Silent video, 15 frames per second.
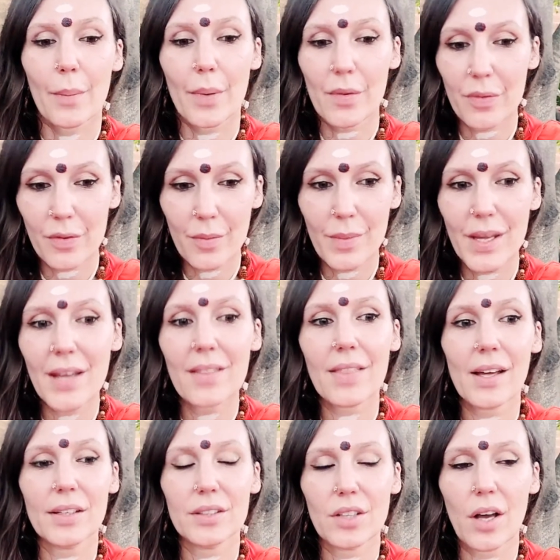But for me at
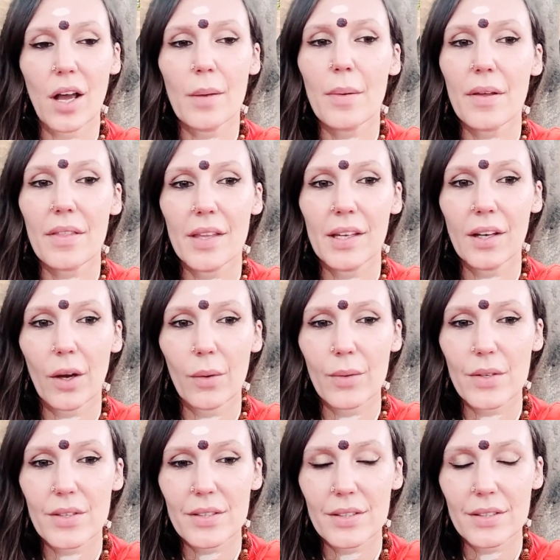that time, I think I
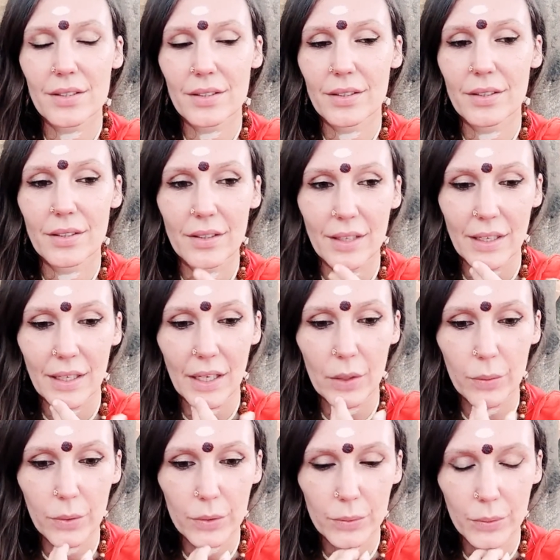was,
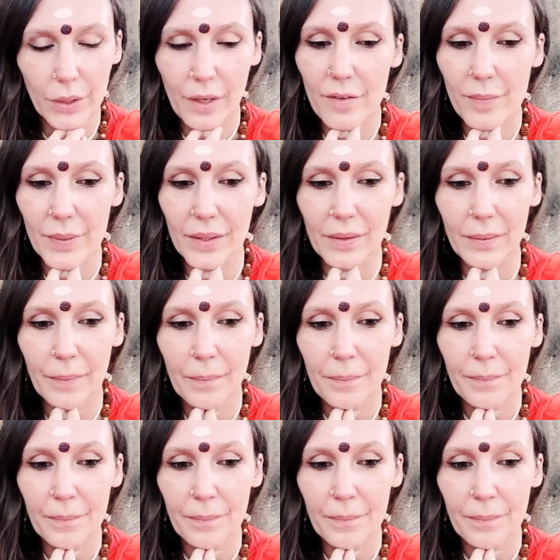how old would I have been?